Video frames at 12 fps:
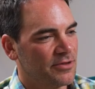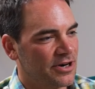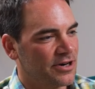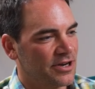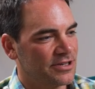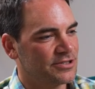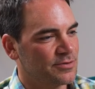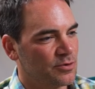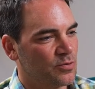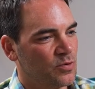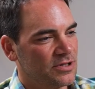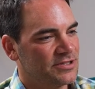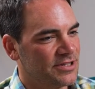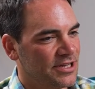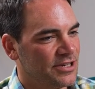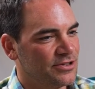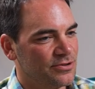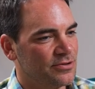their customer once
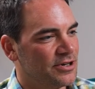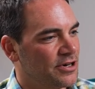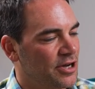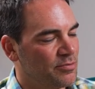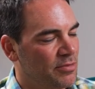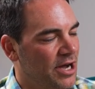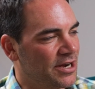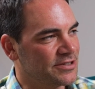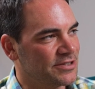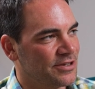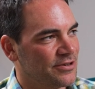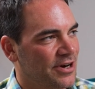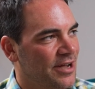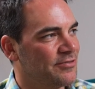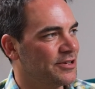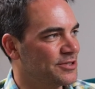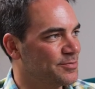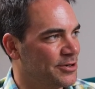they do their unboxing or have
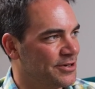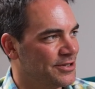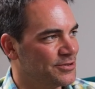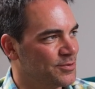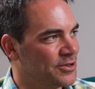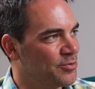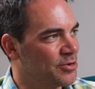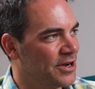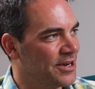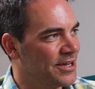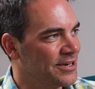an experience with the product?